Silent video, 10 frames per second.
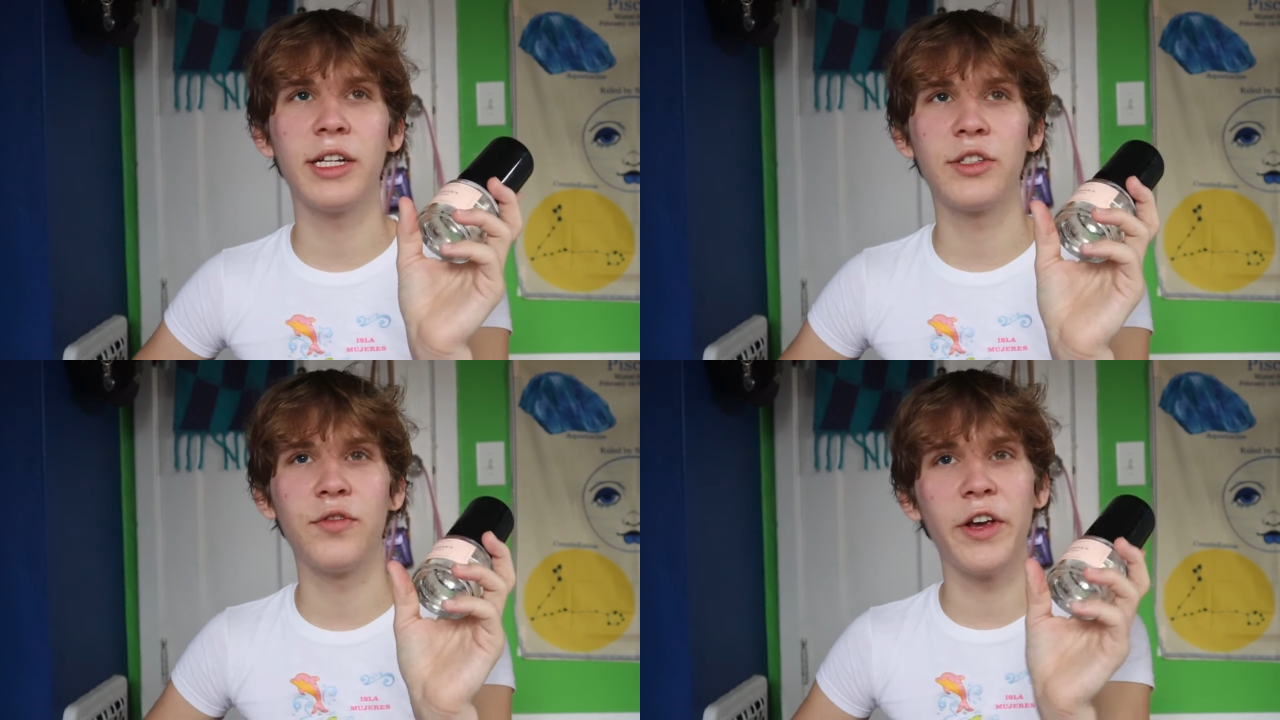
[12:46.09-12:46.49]

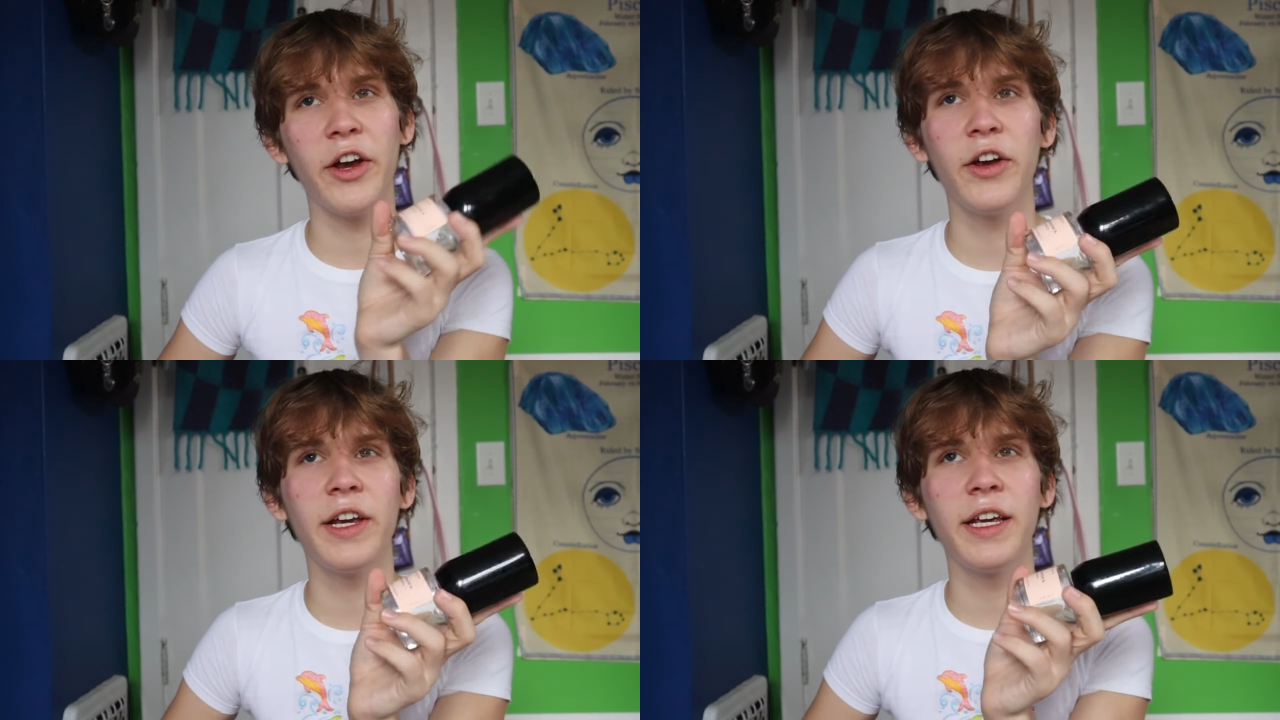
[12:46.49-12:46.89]
It's
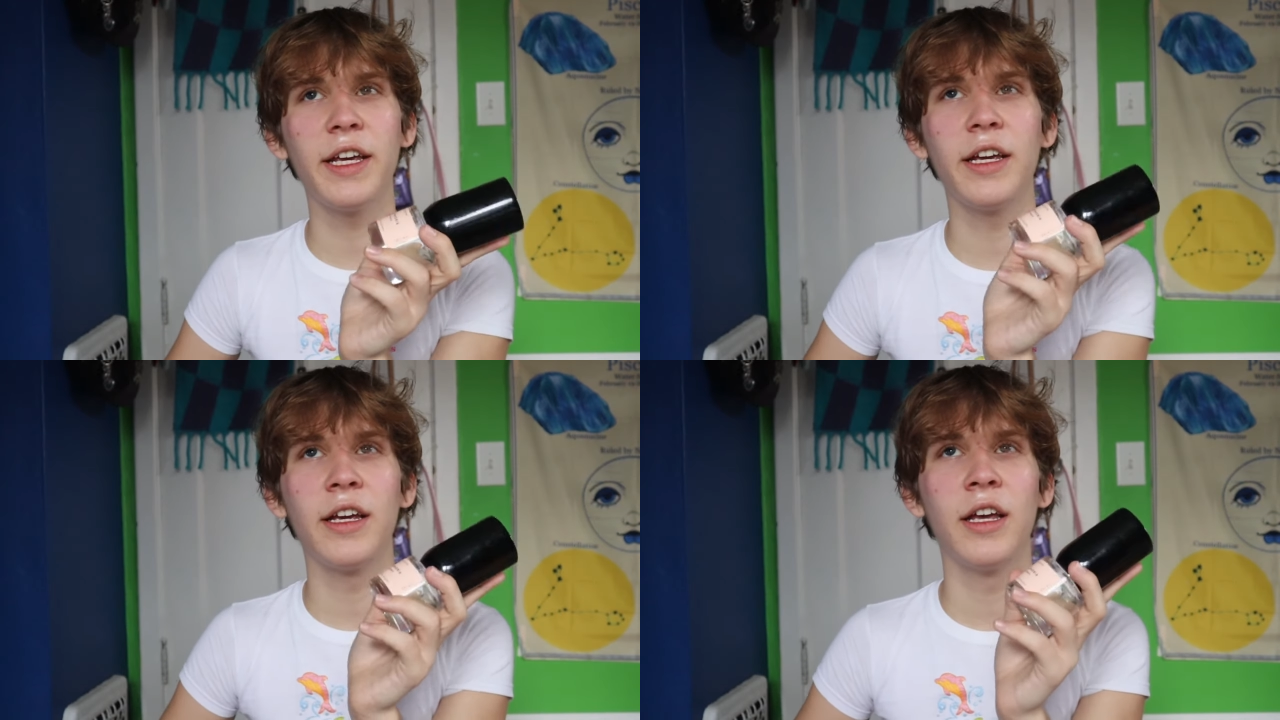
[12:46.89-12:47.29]

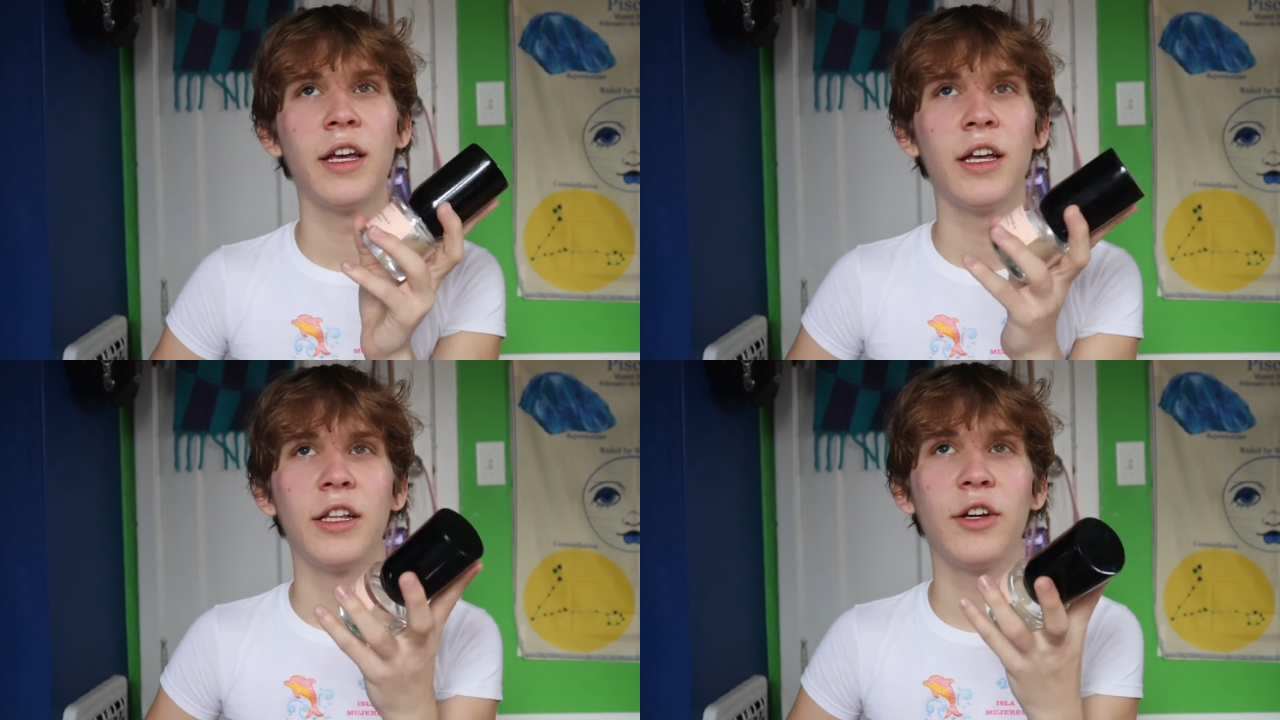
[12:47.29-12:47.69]
very,
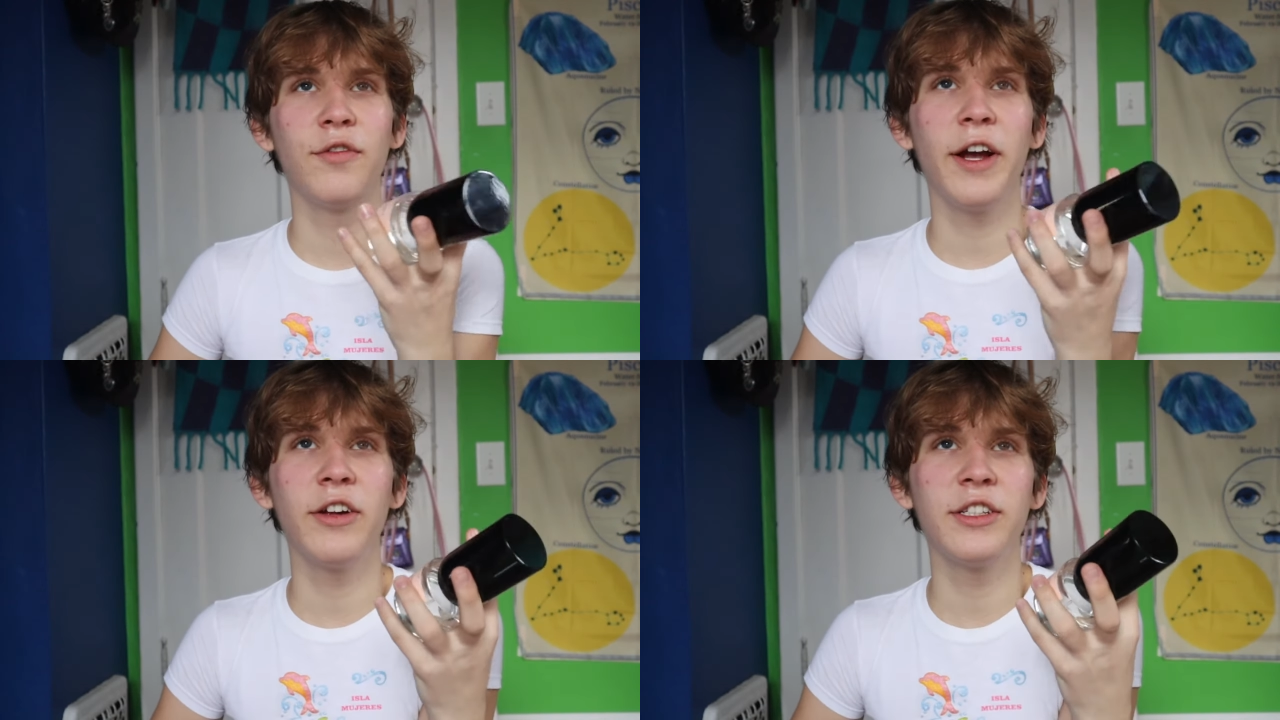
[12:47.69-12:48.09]
their
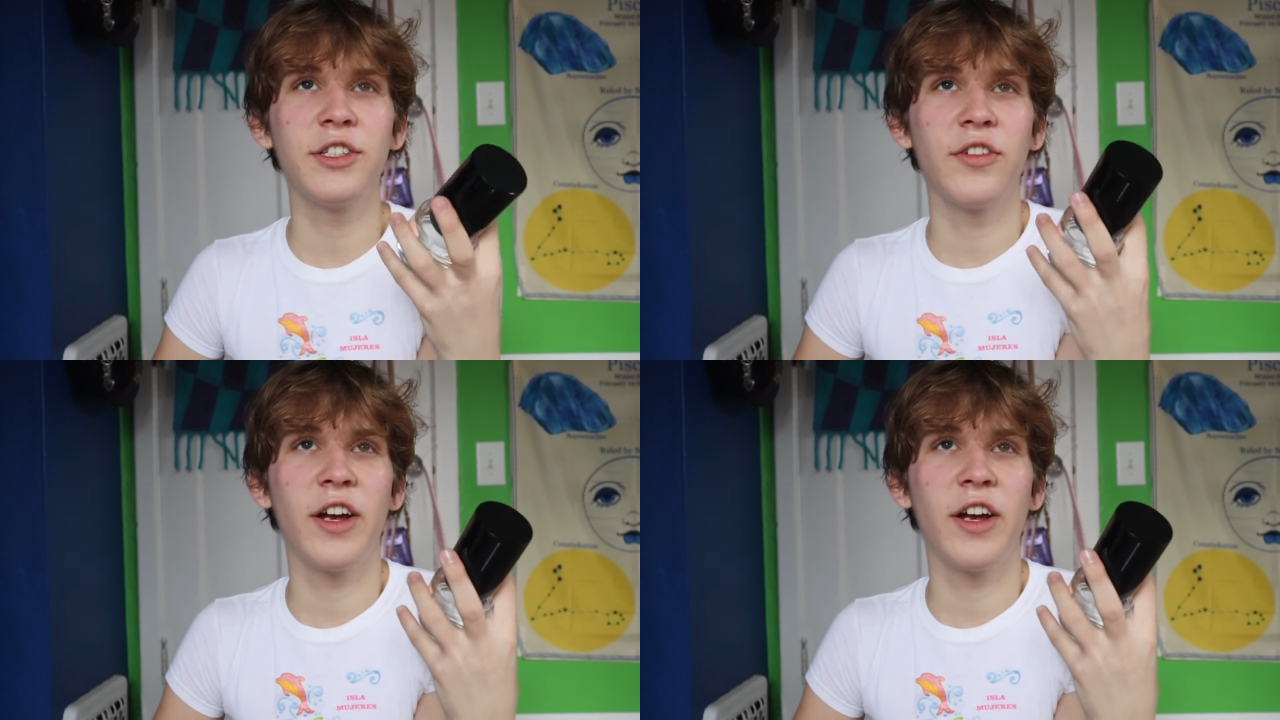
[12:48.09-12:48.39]
fragrances